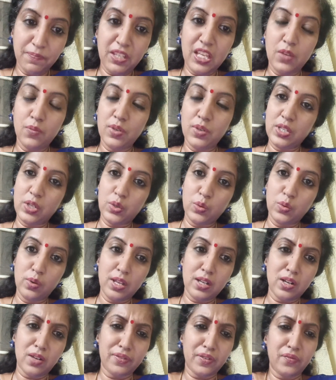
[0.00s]
he was a ruler
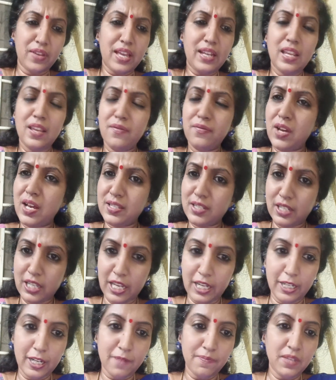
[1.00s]
of a very vast
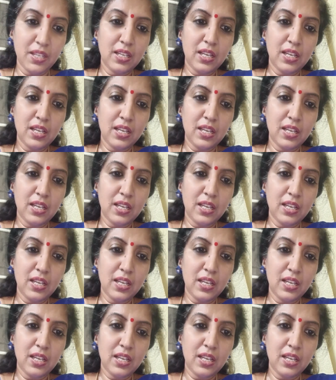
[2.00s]
kingdom